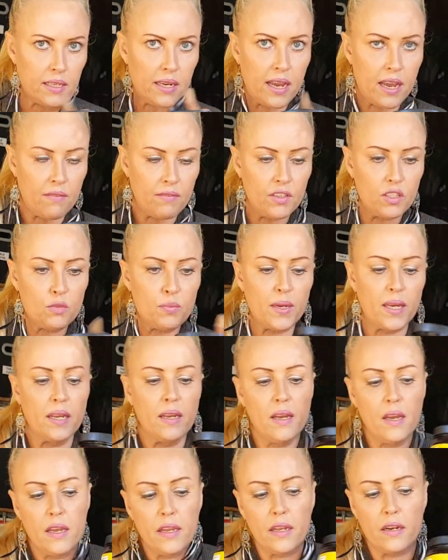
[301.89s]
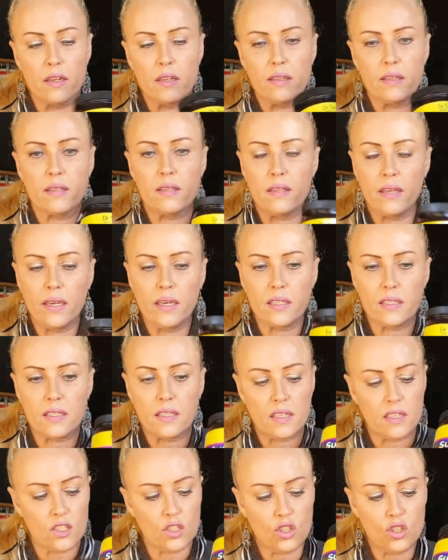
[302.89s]
I have this, but you know, the thing is
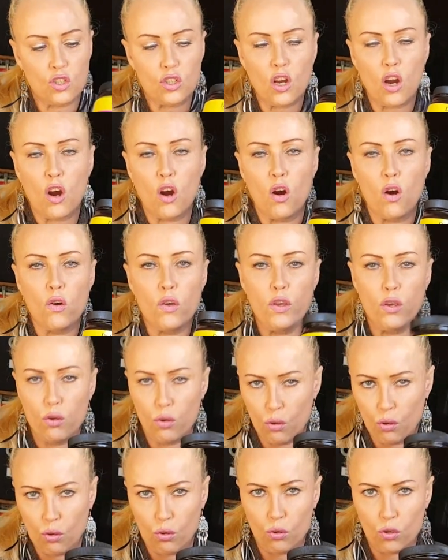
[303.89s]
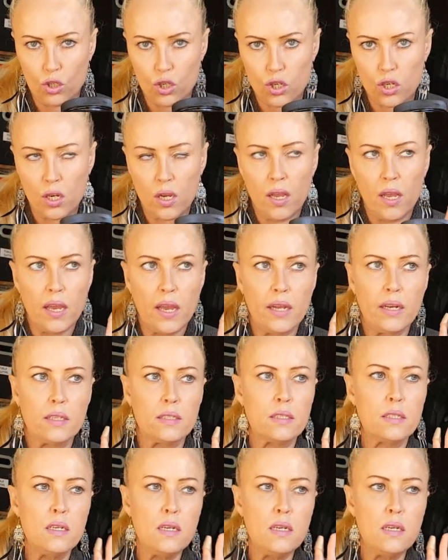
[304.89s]
that it's so huge and it's